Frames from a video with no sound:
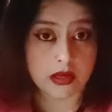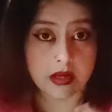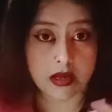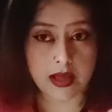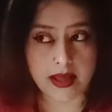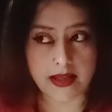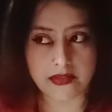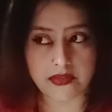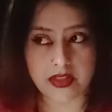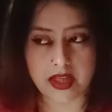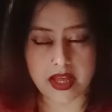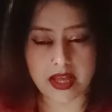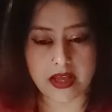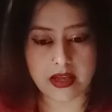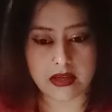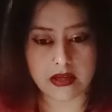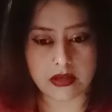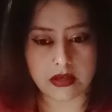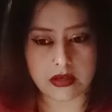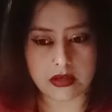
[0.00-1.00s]
and
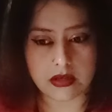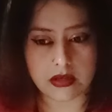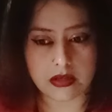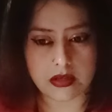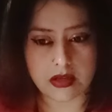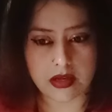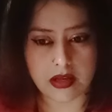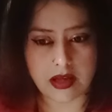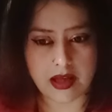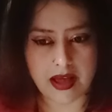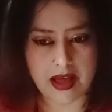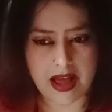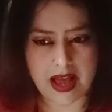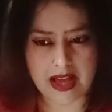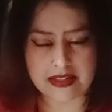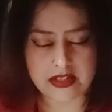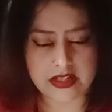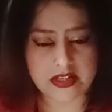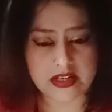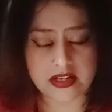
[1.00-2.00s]
they
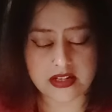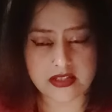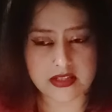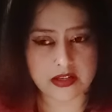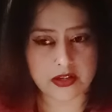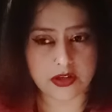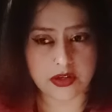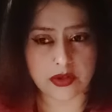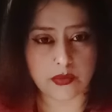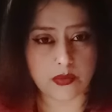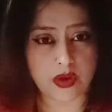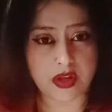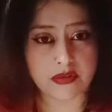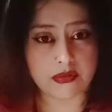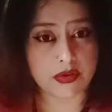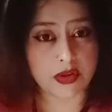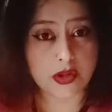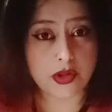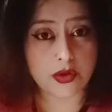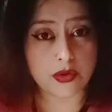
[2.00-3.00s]
acted in a certain way
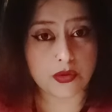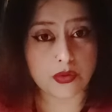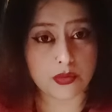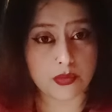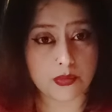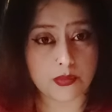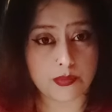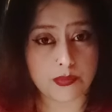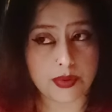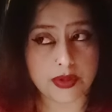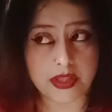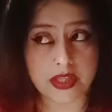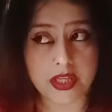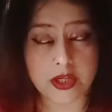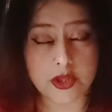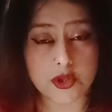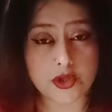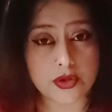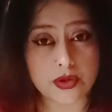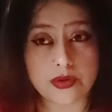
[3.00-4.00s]
with you, but they
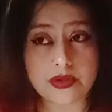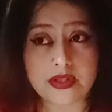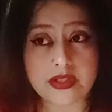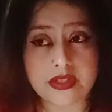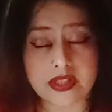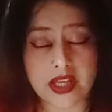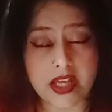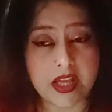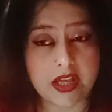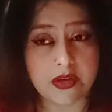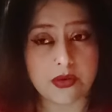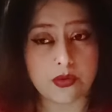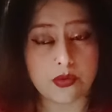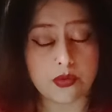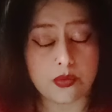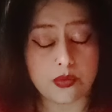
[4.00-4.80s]
shouldn't see